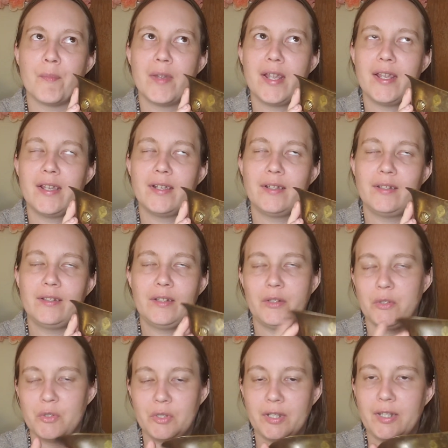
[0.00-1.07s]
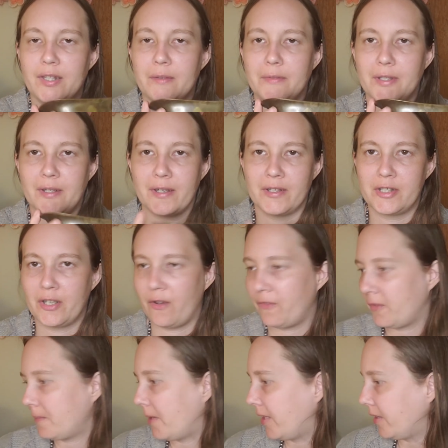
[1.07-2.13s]
It usually lives on a shelf
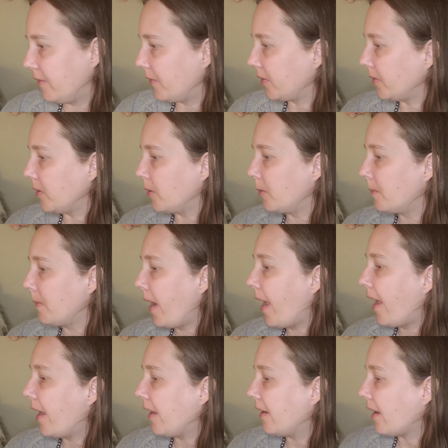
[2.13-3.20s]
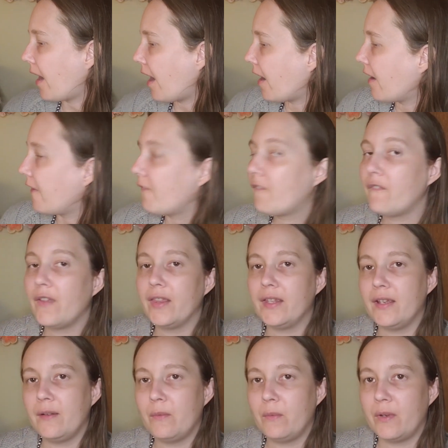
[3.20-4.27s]
in my living room, and I fill
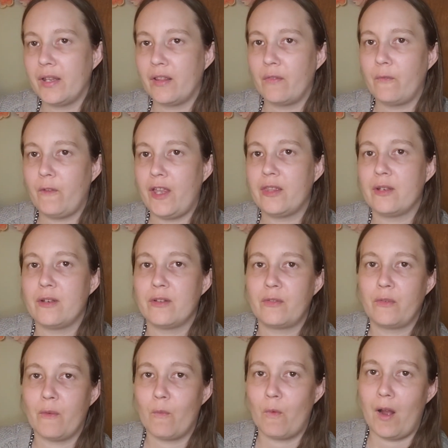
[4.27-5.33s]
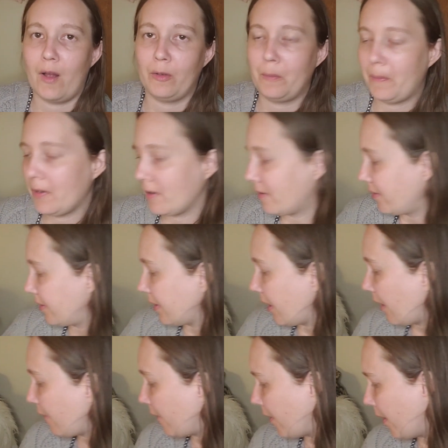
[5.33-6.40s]
it with feathers from wild birds that
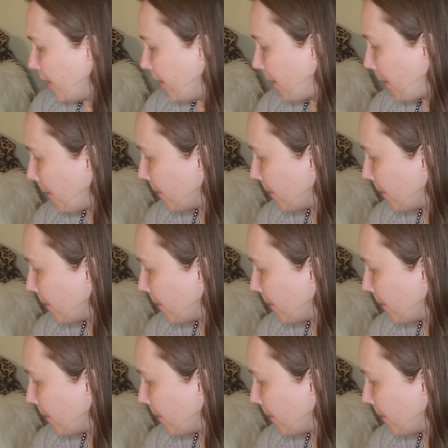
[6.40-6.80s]
I find.